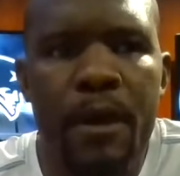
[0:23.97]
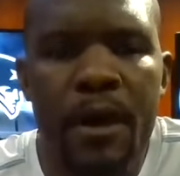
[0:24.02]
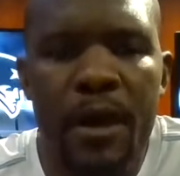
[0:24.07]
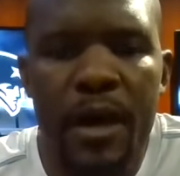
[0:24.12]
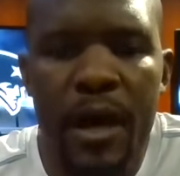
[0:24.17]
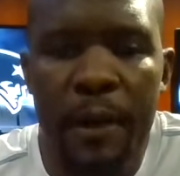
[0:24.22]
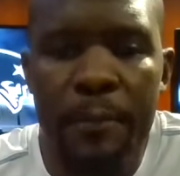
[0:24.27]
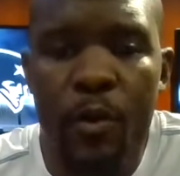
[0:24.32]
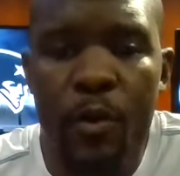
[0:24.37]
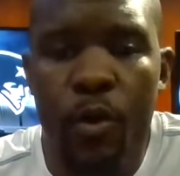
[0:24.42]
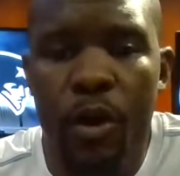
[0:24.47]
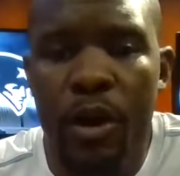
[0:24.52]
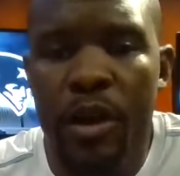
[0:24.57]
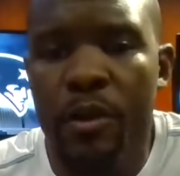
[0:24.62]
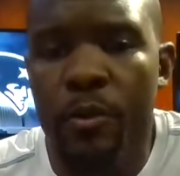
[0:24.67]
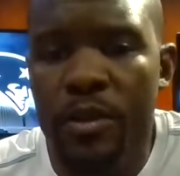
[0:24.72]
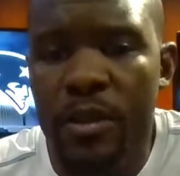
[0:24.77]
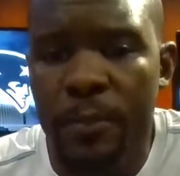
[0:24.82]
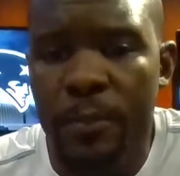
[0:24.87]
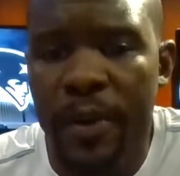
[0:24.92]
and I've been
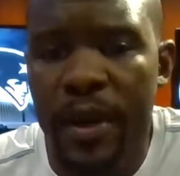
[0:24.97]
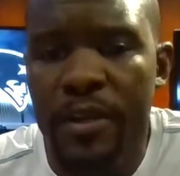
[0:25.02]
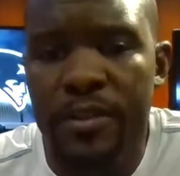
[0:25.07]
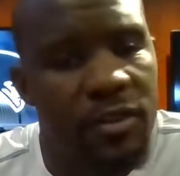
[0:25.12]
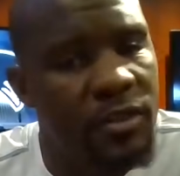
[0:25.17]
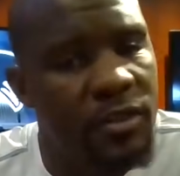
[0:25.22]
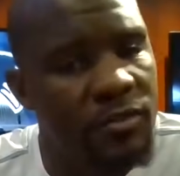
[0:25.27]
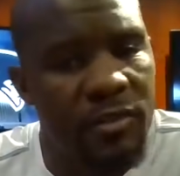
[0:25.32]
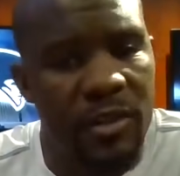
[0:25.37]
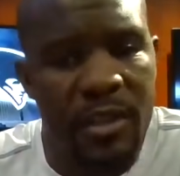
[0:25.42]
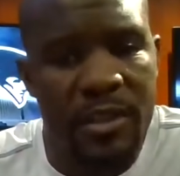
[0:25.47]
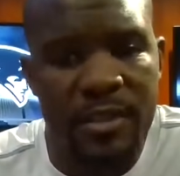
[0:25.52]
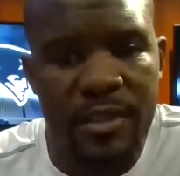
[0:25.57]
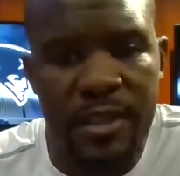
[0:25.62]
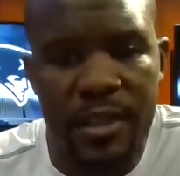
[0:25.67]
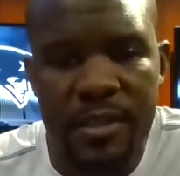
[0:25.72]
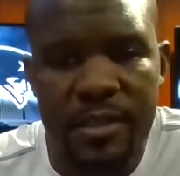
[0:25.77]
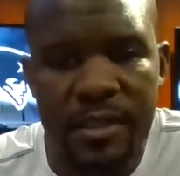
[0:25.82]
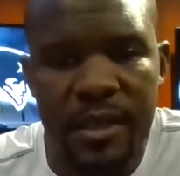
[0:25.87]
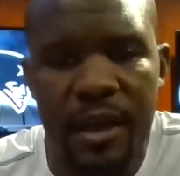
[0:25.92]
working with the Patriots really
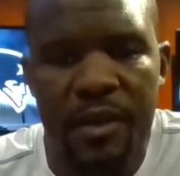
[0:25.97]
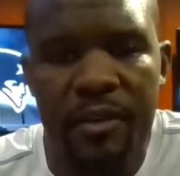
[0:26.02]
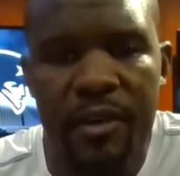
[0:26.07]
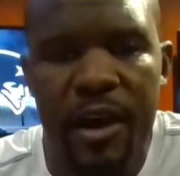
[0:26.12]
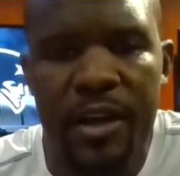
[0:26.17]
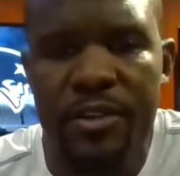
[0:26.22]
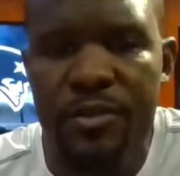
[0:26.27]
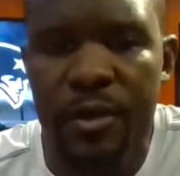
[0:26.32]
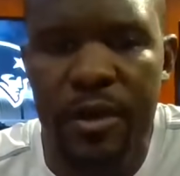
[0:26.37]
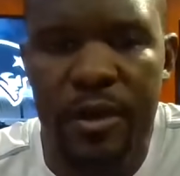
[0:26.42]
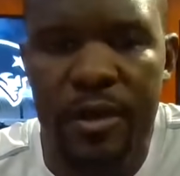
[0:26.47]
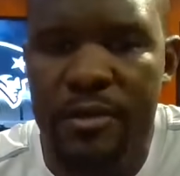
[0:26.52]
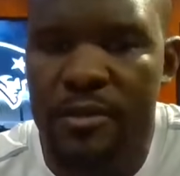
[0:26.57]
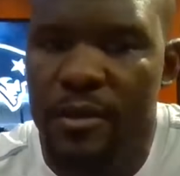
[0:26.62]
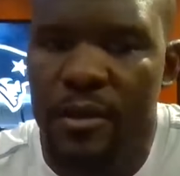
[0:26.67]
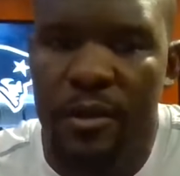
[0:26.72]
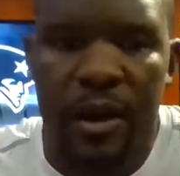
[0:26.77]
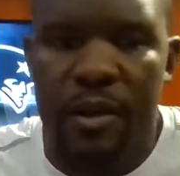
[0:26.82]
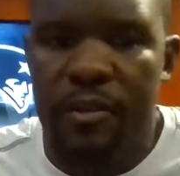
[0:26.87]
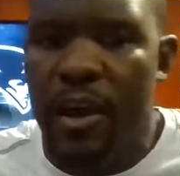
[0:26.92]
since I graduated.
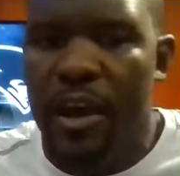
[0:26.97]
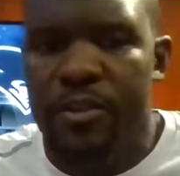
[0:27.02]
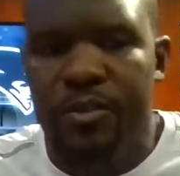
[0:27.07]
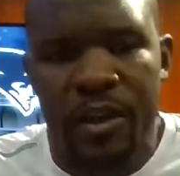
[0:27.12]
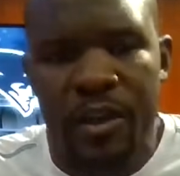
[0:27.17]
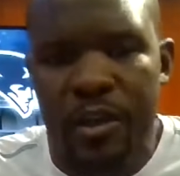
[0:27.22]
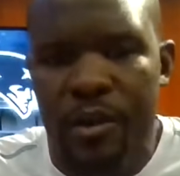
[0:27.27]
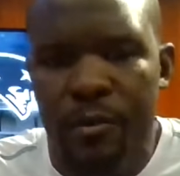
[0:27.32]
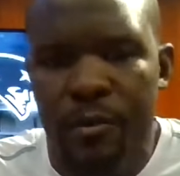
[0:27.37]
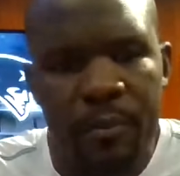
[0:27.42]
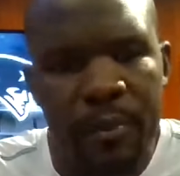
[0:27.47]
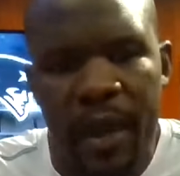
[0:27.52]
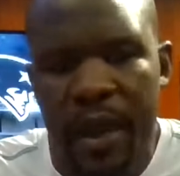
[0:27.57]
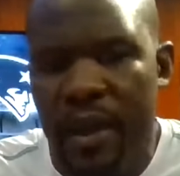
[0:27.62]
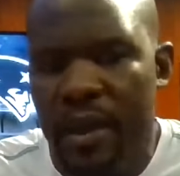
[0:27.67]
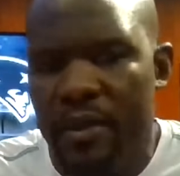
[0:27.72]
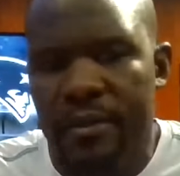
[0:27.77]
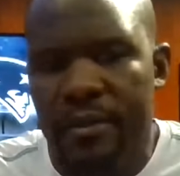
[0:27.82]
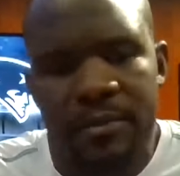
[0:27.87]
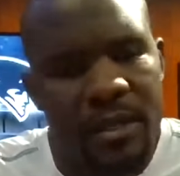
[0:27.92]
So I graduated in
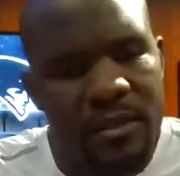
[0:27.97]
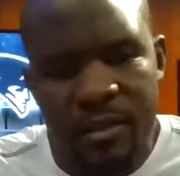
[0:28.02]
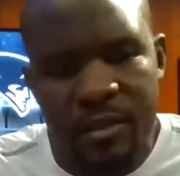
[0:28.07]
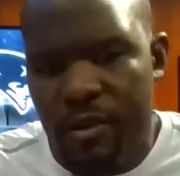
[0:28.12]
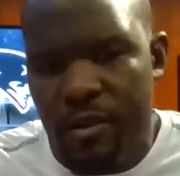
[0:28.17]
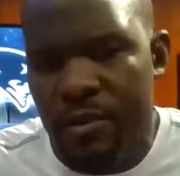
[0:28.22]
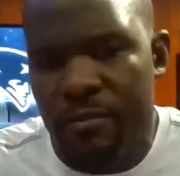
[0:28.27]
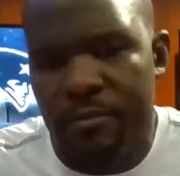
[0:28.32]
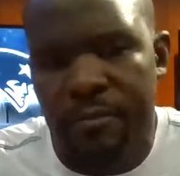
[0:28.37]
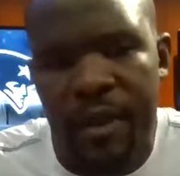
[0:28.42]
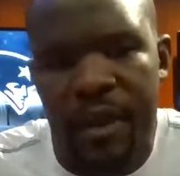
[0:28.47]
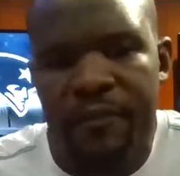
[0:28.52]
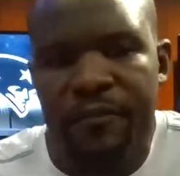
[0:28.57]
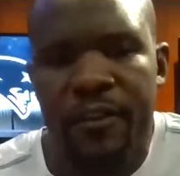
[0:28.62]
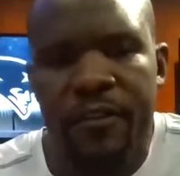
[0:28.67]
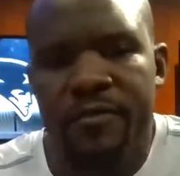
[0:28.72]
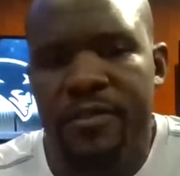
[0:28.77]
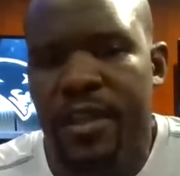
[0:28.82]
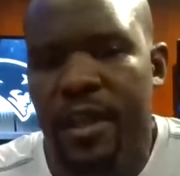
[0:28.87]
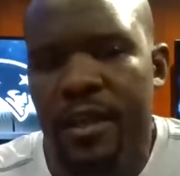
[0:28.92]
May, let's call it May
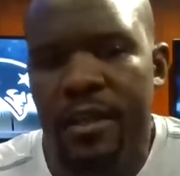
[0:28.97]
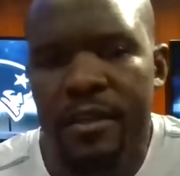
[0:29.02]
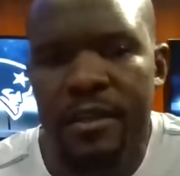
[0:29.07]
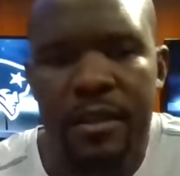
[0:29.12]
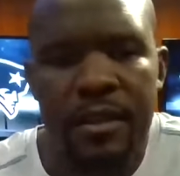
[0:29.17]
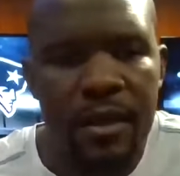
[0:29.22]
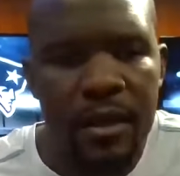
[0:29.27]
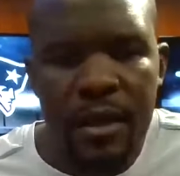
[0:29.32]
15th.